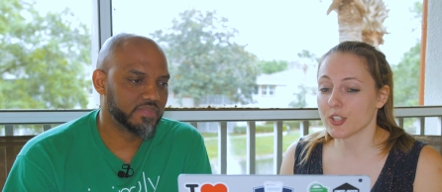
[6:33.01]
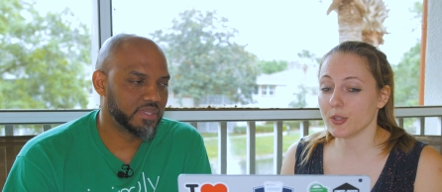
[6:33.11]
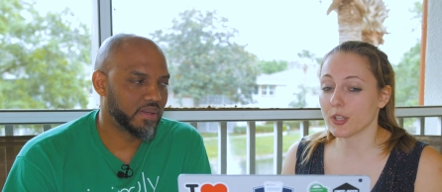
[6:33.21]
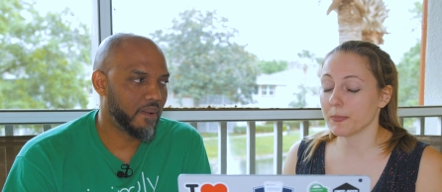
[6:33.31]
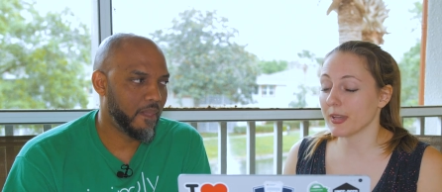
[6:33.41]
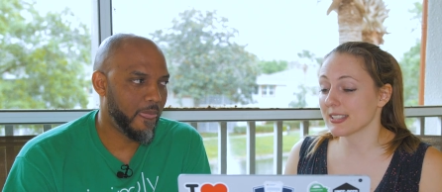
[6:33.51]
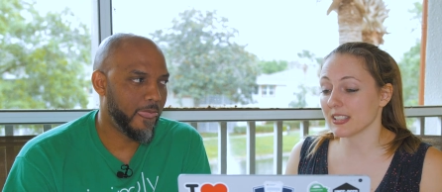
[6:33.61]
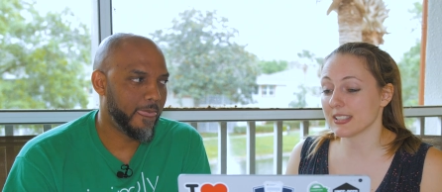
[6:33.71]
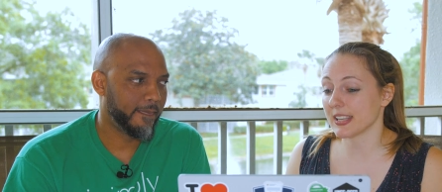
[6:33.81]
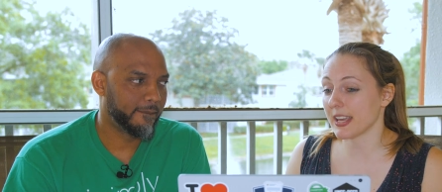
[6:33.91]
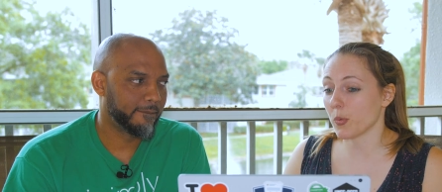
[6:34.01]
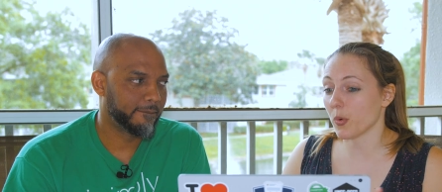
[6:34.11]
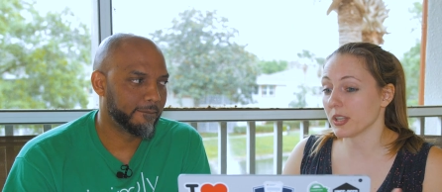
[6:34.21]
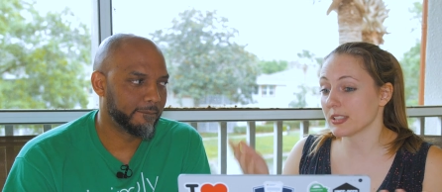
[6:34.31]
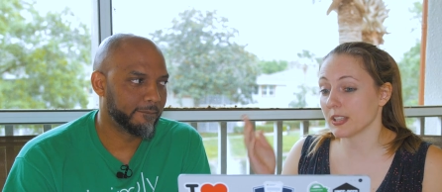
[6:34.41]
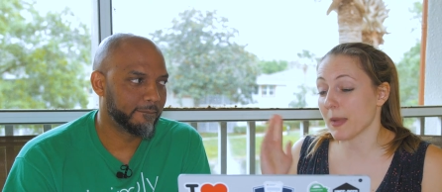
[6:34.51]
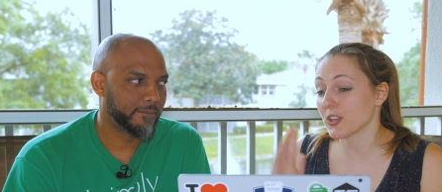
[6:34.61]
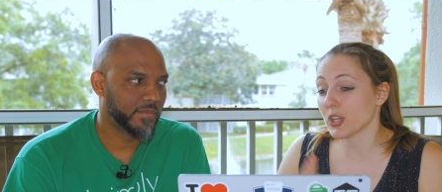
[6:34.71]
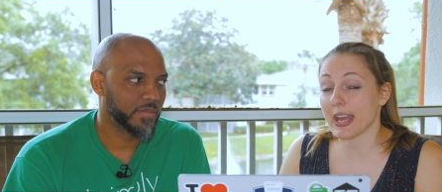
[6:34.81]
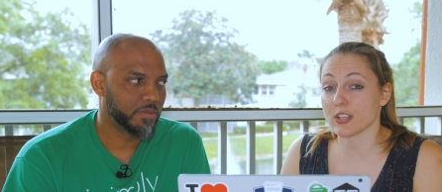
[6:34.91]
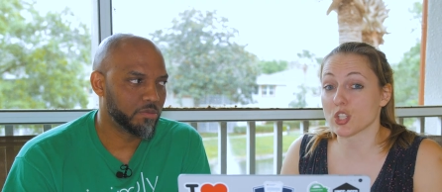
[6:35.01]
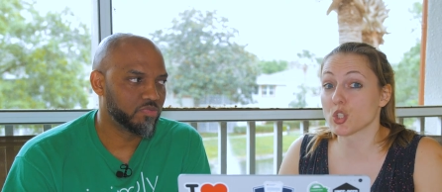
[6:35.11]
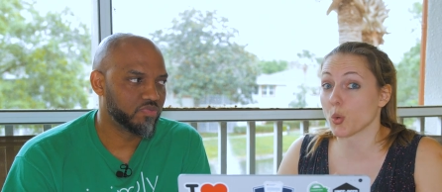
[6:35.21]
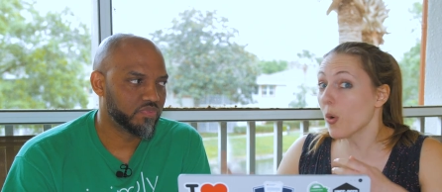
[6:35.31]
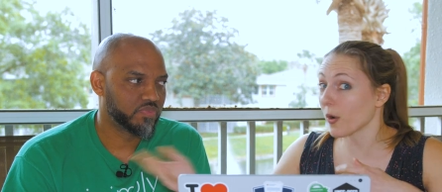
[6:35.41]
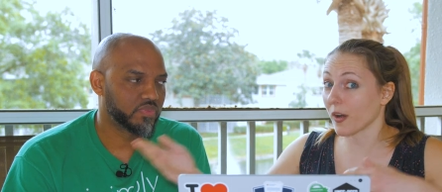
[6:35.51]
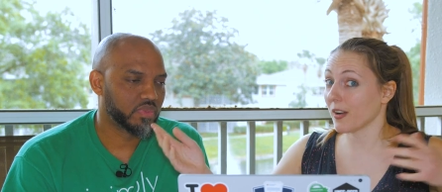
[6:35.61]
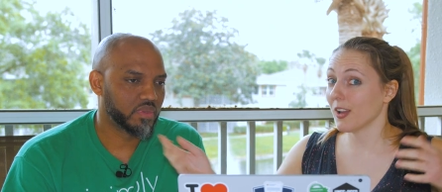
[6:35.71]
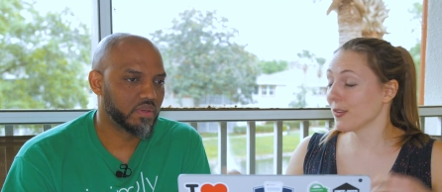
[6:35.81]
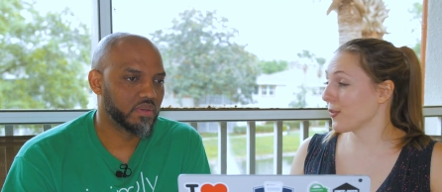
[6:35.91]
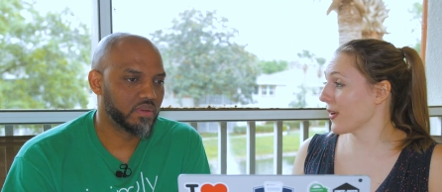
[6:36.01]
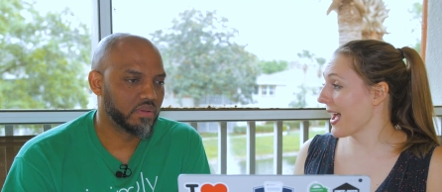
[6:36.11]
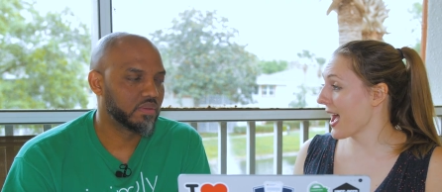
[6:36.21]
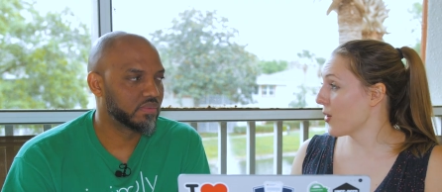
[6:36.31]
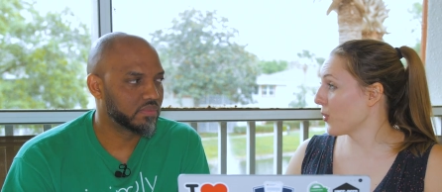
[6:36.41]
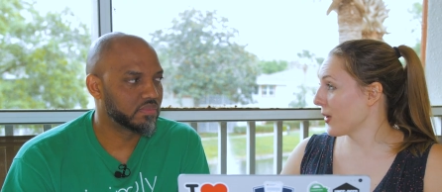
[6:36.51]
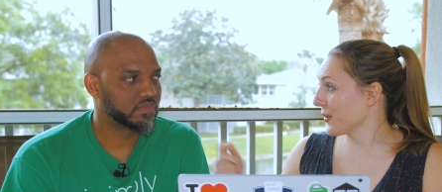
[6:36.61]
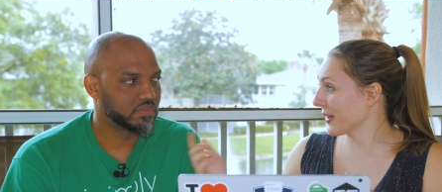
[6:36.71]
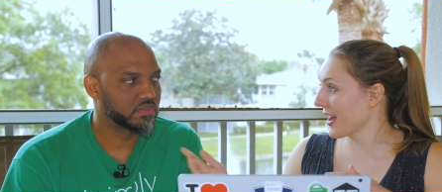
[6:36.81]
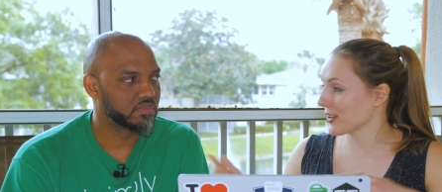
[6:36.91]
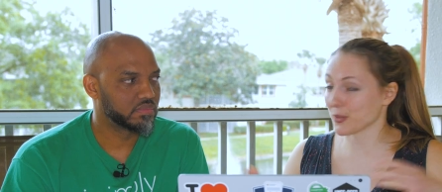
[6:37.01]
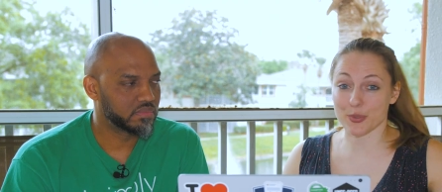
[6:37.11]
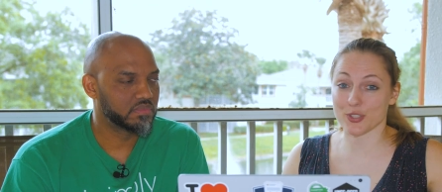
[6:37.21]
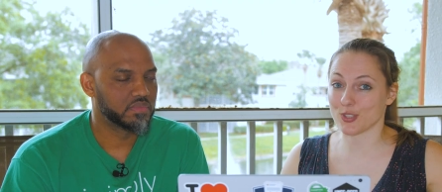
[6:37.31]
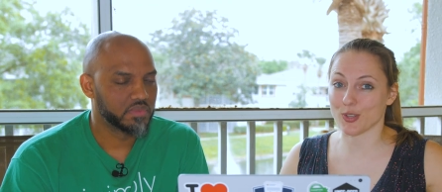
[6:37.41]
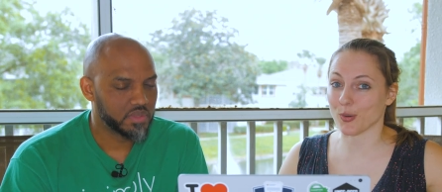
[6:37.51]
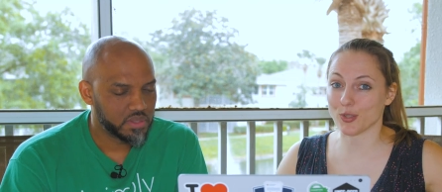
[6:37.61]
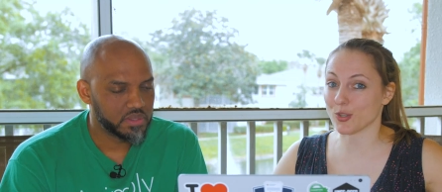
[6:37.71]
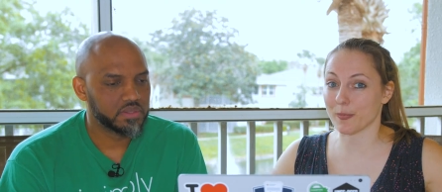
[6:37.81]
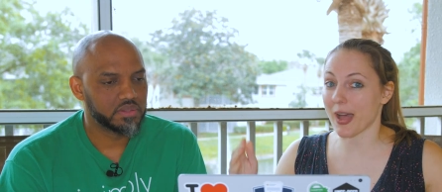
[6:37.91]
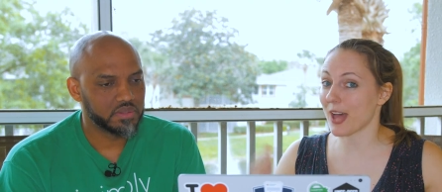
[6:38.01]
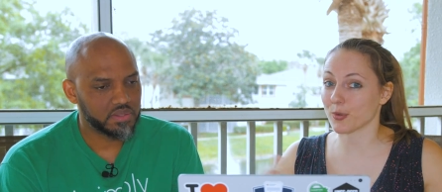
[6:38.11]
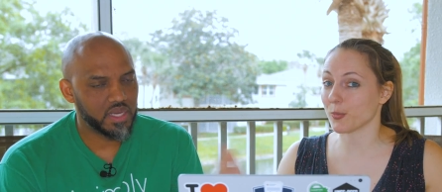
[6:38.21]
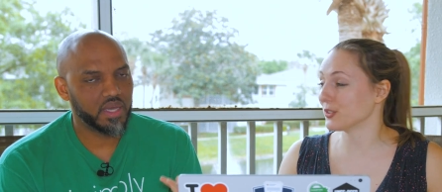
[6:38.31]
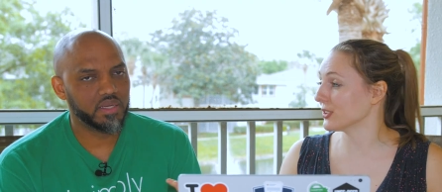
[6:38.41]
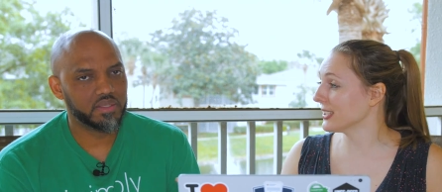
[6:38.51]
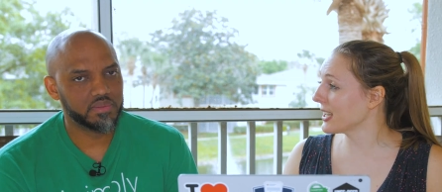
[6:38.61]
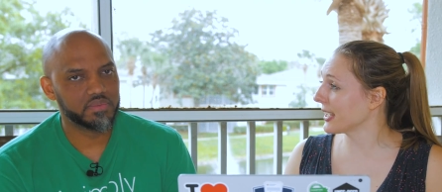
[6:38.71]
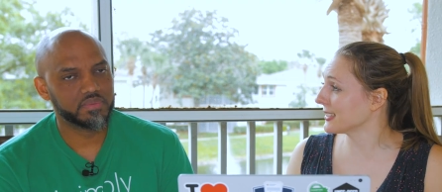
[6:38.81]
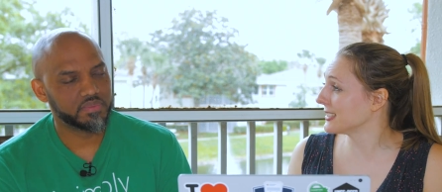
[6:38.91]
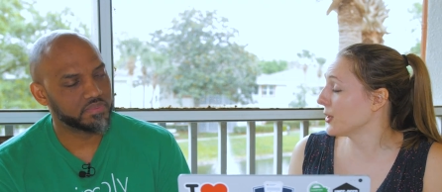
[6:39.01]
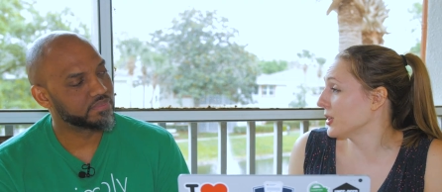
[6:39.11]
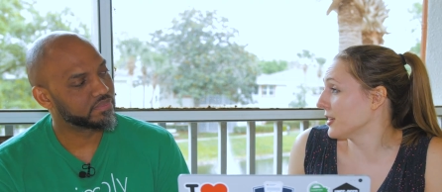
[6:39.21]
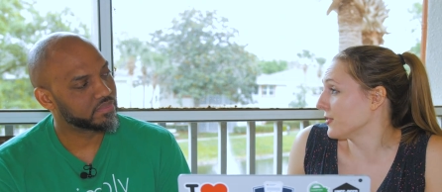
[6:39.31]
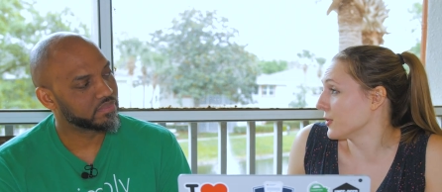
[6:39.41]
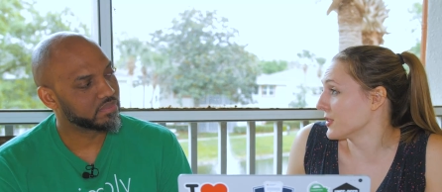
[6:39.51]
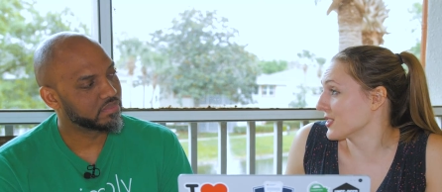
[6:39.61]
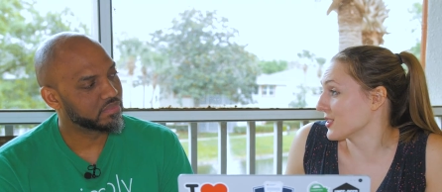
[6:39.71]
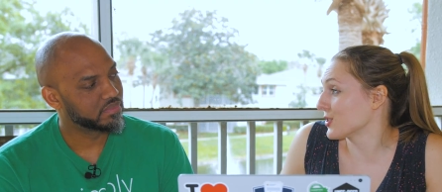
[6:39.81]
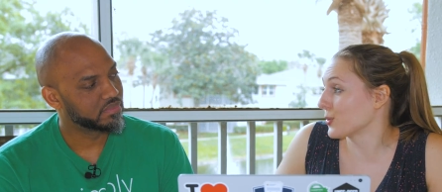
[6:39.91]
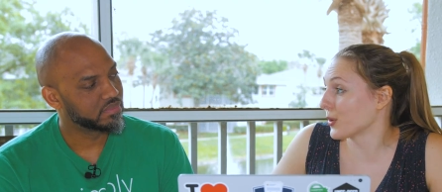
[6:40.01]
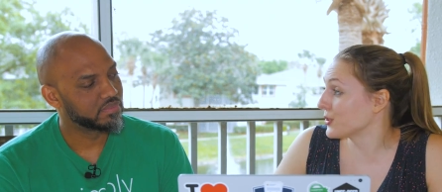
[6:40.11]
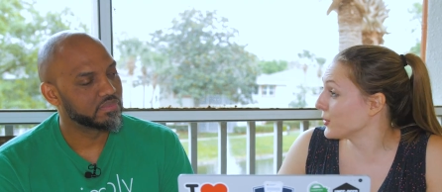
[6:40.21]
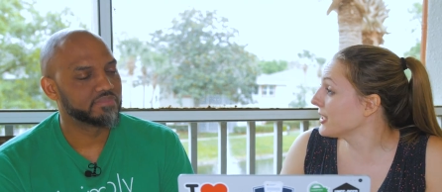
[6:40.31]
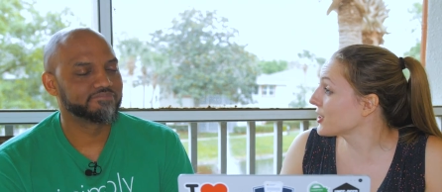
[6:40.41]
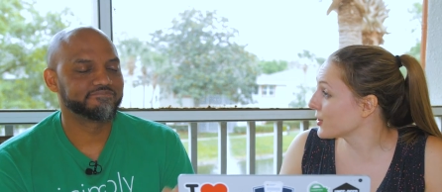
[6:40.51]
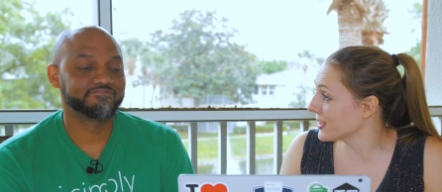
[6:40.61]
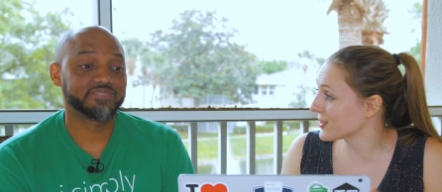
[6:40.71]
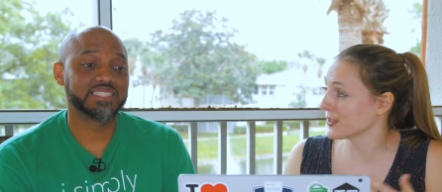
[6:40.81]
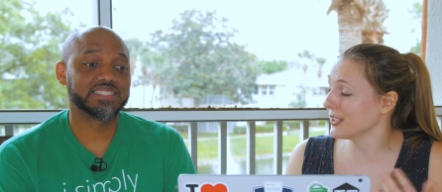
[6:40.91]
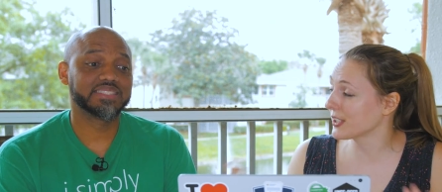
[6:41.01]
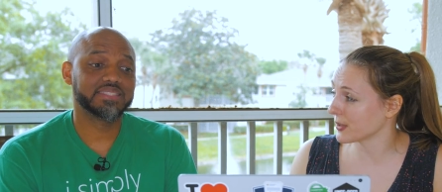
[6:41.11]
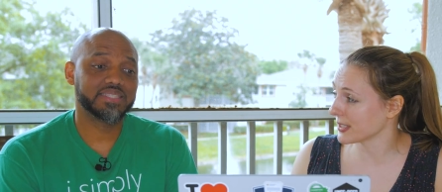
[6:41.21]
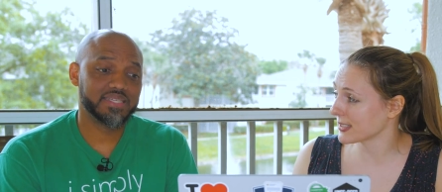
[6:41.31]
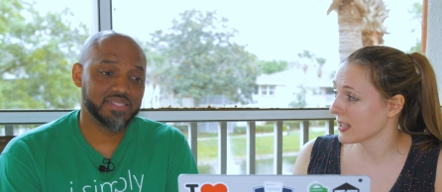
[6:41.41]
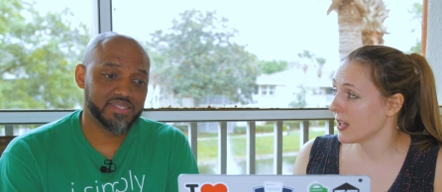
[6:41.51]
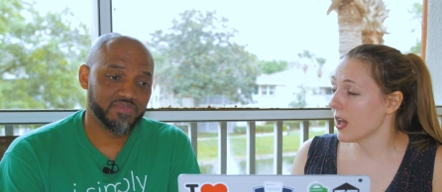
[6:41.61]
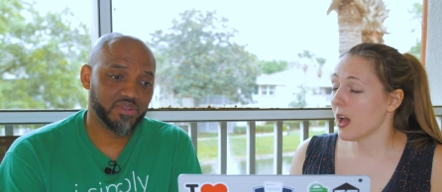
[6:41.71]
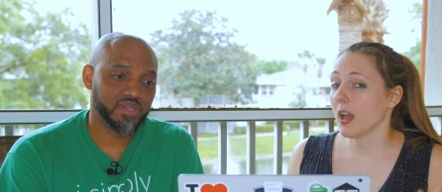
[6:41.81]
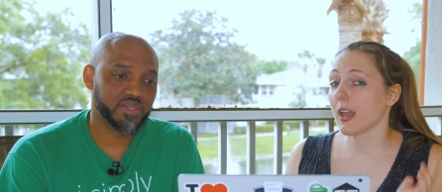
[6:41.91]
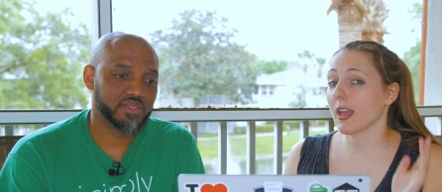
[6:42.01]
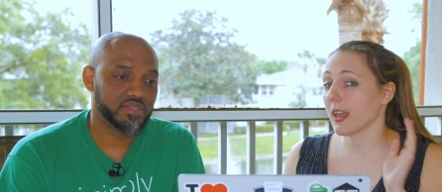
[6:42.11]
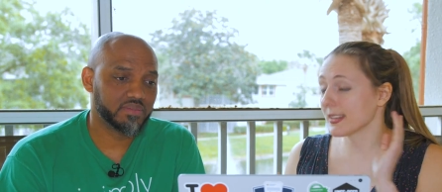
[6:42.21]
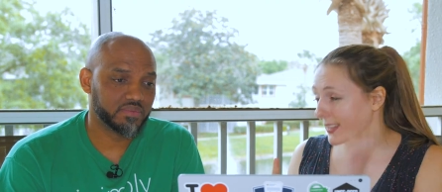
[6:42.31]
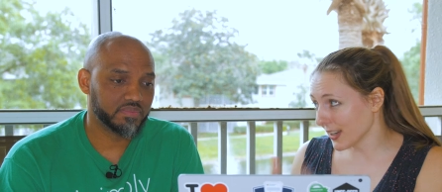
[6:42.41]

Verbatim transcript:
Speaker 1: So you can basically say what, imagine I had a score for how whether a character was you know good or bad from yeah. one to ten, I can say what influences a score to increase or decrease. Mm, it's very nice. It's